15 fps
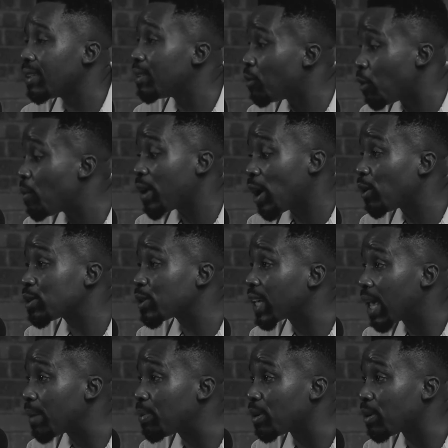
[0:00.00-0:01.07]
women are also
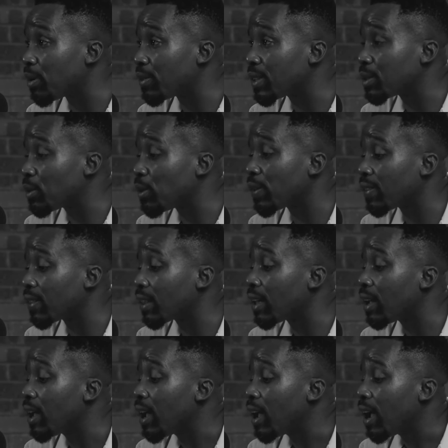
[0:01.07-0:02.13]
capable of it, because
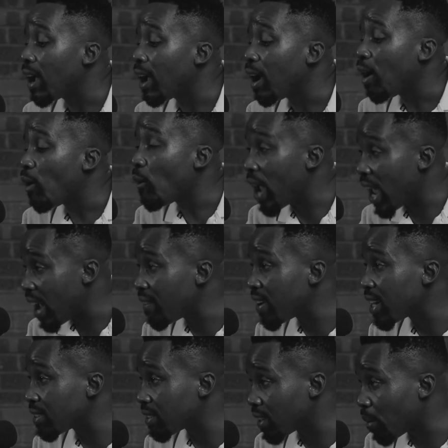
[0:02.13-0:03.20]
wherever
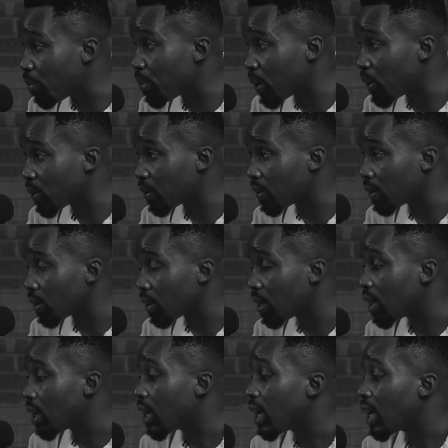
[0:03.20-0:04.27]
there's an abuse,
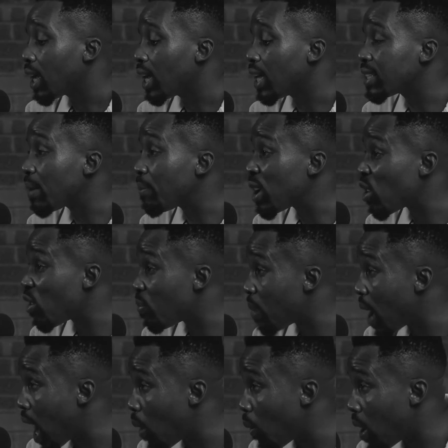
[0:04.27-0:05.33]
it's a matter of
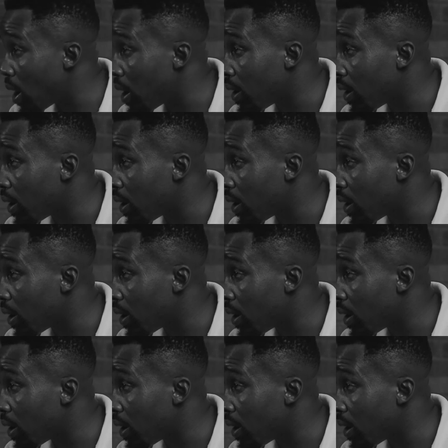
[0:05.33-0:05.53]
power,